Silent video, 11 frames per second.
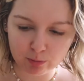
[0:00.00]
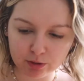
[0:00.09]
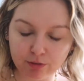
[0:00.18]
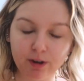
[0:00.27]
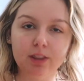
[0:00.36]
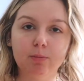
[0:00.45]
almost
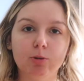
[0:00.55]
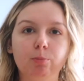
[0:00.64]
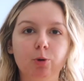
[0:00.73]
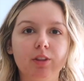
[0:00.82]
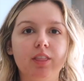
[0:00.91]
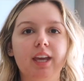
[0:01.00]
forgot the most
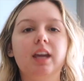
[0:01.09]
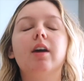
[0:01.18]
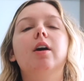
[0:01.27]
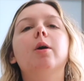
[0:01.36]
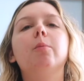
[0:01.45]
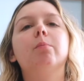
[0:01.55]
important thing.
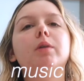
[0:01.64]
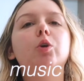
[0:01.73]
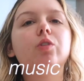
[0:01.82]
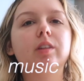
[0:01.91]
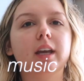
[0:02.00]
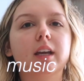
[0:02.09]

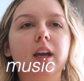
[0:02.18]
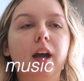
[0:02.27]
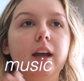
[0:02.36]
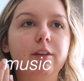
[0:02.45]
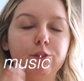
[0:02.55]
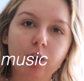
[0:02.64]
Music.
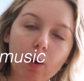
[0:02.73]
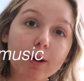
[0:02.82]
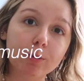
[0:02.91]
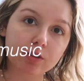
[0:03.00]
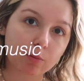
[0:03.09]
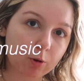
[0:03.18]
If you're going
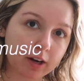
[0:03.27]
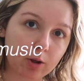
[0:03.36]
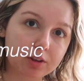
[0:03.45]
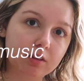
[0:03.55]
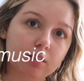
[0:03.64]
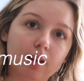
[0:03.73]
with someone
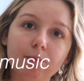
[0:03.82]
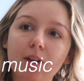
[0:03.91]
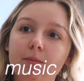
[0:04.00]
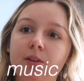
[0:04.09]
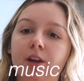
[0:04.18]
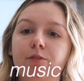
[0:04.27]
else,
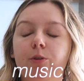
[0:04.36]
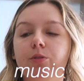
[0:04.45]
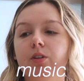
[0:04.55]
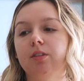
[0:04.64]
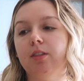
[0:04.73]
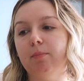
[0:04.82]
sometimes headphones
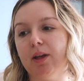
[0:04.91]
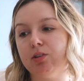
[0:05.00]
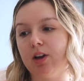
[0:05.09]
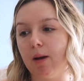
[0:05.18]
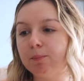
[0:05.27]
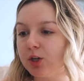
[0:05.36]
aren't the best
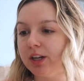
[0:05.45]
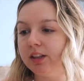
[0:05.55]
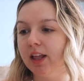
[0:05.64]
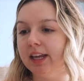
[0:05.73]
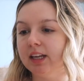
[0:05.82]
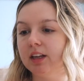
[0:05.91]
option.
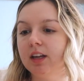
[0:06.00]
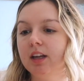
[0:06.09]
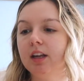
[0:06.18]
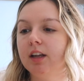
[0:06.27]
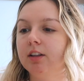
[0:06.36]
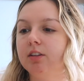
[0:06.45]
Like,
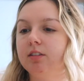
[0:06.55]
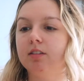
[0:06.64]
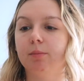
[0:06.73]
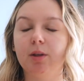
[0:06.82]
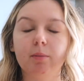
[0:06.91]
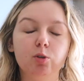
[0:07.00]

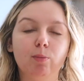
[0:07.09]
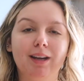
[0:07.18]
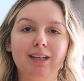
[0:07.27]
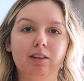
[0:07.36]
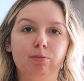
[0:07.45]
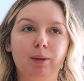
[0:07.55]
sometimes you might
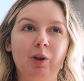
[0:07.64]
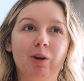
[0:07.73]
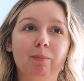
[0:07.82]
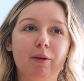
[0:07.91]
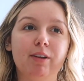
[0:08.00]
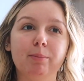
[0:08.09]
need a speaker.
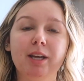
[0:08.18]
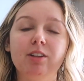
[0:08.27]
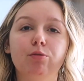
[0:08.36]
My family has